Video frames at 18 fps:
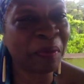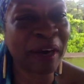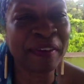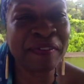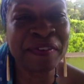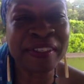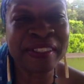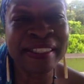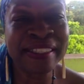
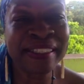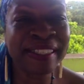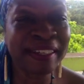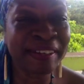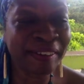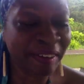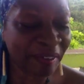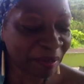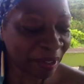breakfast and
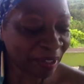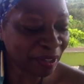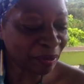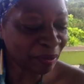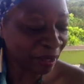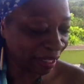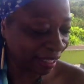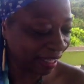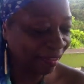dinner, we're
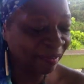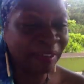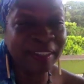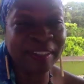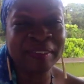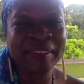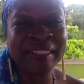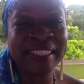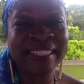doing it and we're
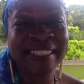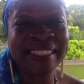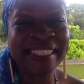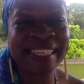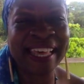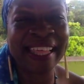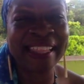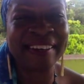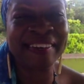doing it
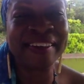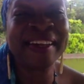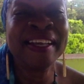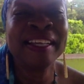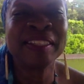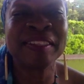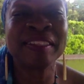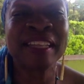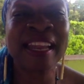together.
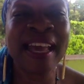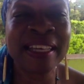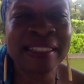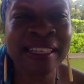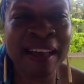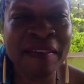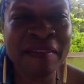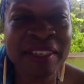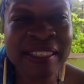So the
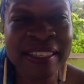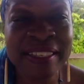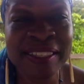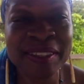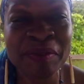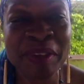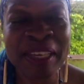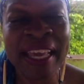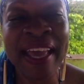last
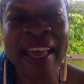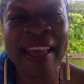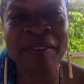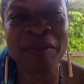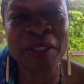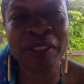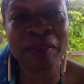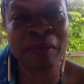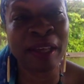conversation we
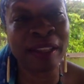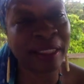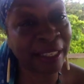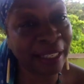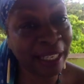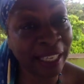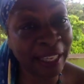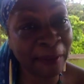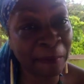had was about the
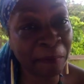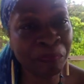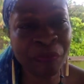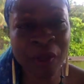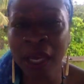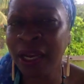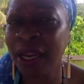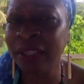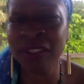neem,
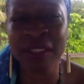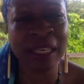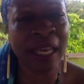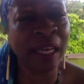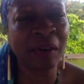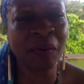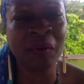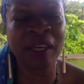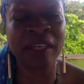and I just
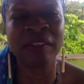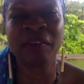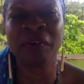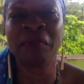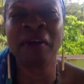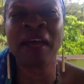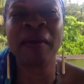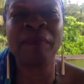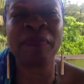kind of wanted to
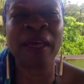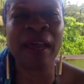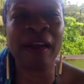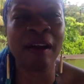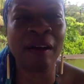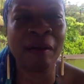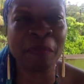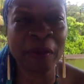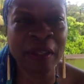wrap
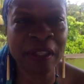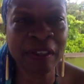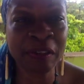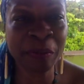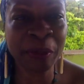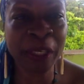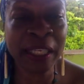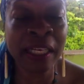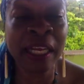that up a
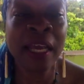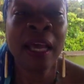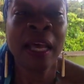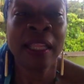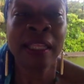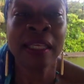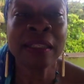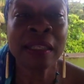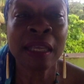little bit.
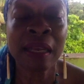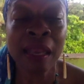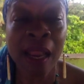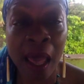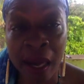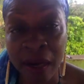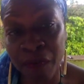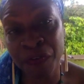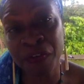There's a
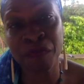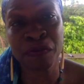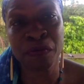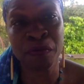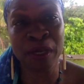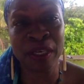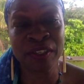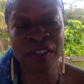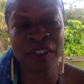lot of
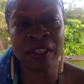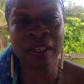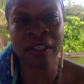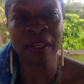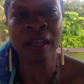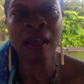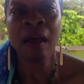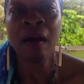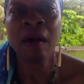
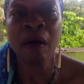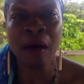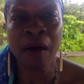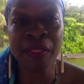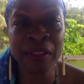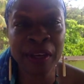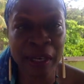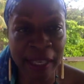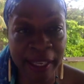information
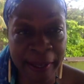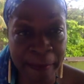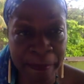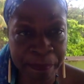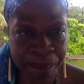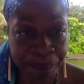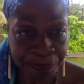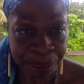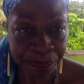on the
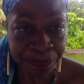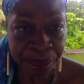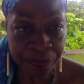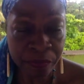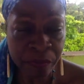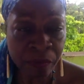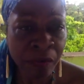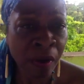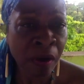neem
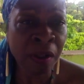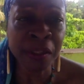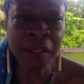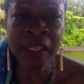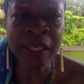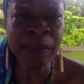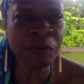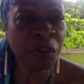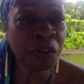on the
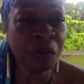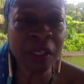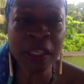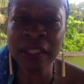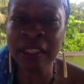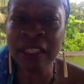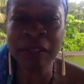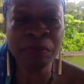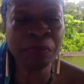neem
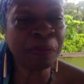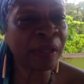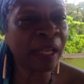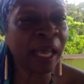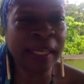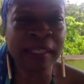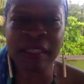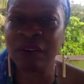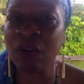tree, the neem
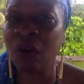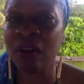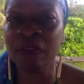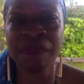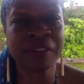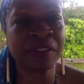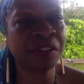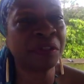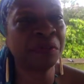plant, and all
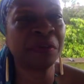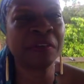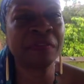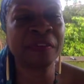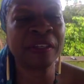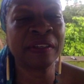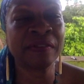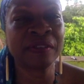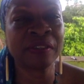of its
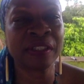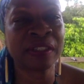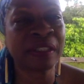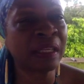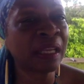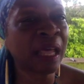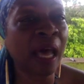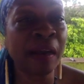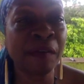derivatives. There's
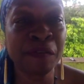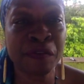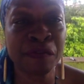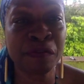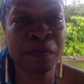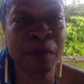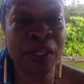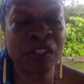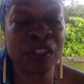a lot of
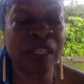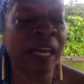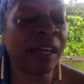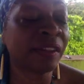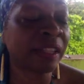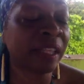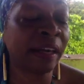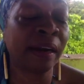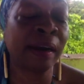information
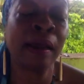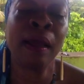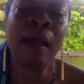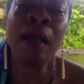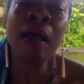out there.